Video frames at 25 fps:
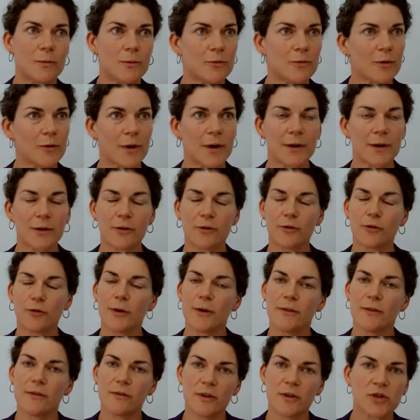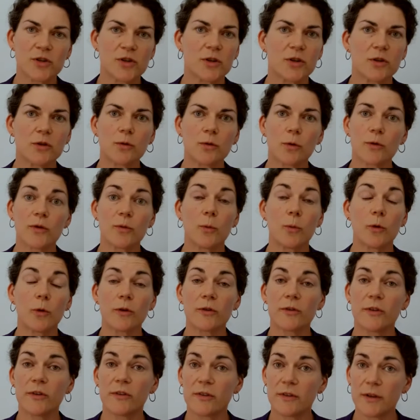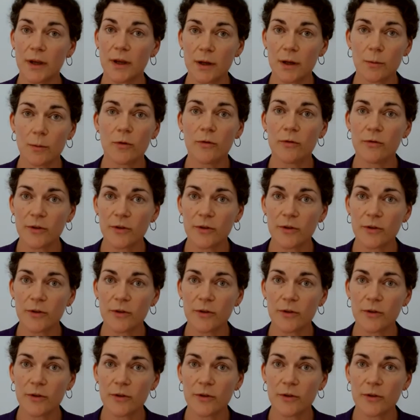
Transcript: trying to transition towards more sustainable